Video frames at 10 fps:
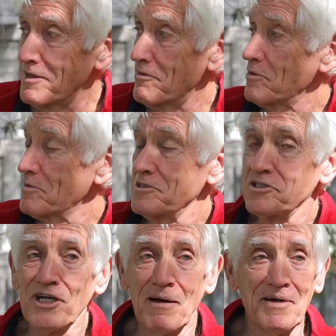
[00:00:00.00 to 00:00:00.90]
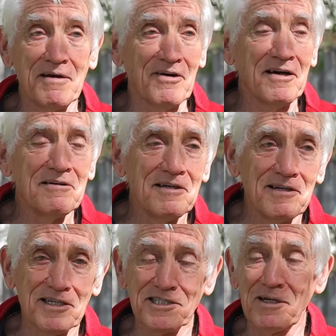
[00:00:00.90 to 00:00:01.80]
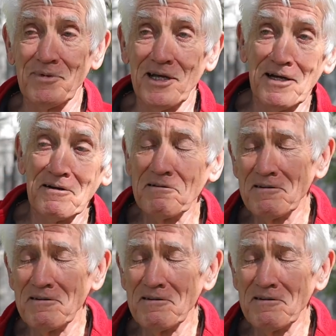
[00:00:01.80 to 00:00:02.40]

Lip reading: never looked this shabby ever, except now.